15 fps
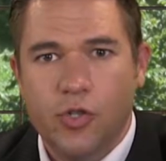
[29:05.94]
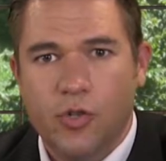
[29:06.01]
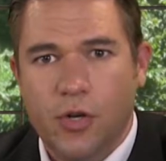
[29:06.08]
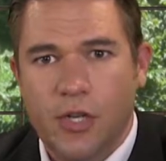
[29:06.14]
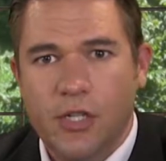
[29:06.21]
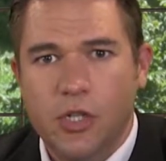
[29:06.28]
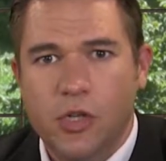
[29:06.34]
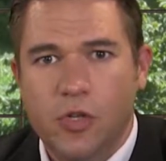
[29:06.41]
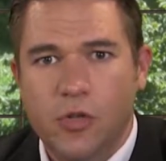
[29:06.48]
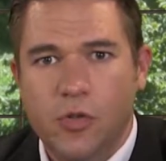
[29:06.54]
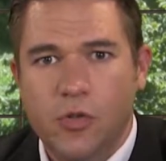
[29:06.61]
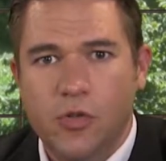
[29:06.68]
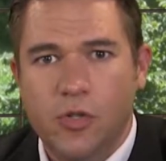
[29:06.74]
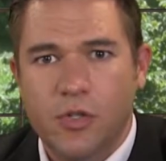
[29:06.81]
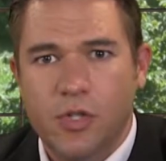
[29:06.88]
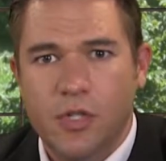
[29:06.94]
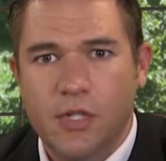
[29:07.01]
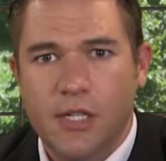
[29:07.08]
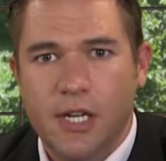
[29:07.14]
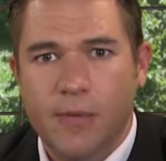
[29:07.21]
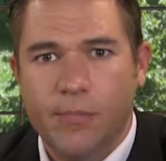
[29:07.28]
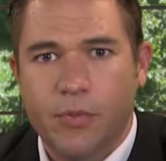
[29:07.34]
try to use as
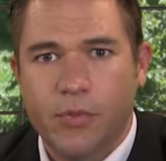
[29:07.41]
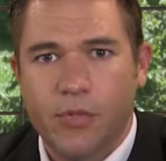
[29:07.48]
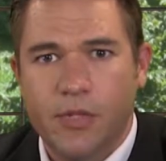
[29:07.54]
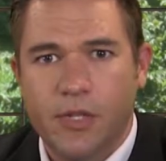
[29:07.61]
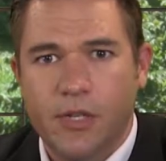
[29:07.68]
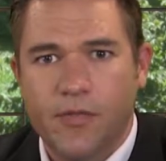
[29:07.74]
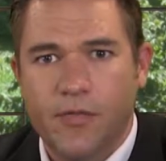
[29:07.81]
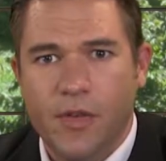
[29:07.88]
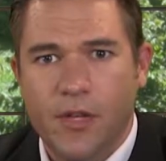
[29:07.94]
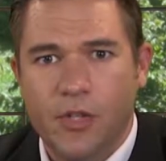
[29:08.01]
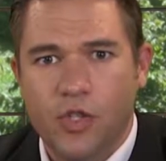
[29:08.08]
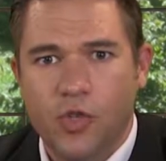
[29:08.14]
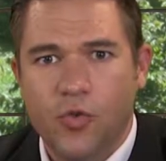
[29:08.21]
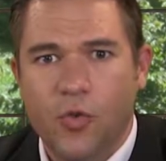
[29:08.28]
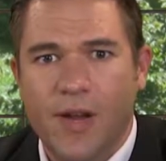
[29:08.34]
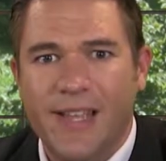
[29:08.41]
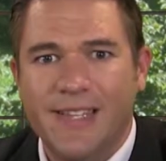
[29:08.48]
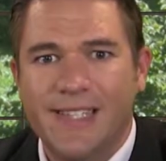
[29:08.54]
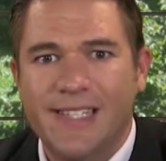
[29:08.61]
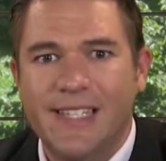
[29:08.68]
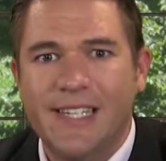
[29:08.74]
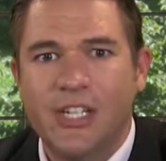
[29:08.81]
examples of
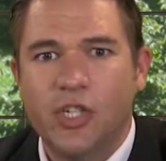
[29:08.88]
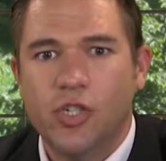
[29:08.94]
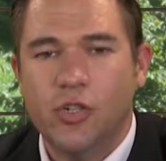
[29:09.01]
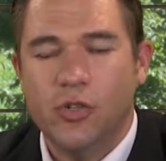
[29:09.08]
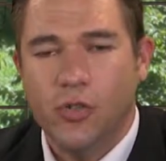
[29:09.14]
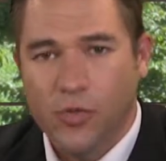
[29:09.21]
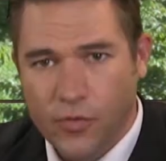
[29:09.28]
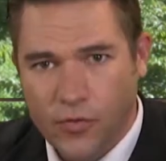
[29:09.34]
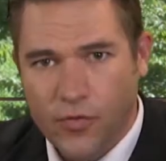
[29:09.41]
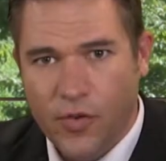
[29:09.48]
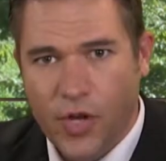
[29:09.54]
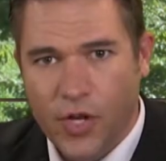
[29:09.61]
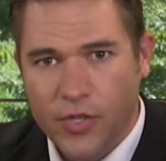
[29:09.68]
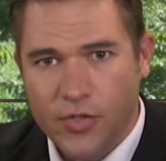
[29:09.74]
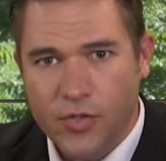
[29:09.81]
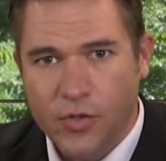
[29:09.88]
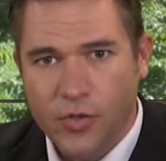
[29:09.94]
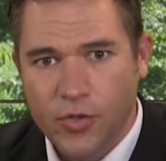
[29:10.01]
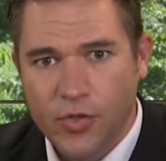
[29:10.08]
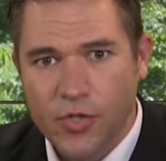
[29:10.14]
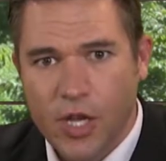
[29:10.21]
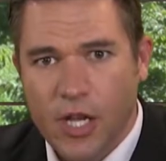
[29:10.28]
transitional
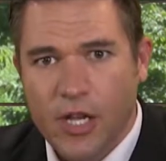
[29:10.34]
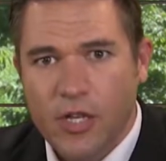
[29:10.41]
fossils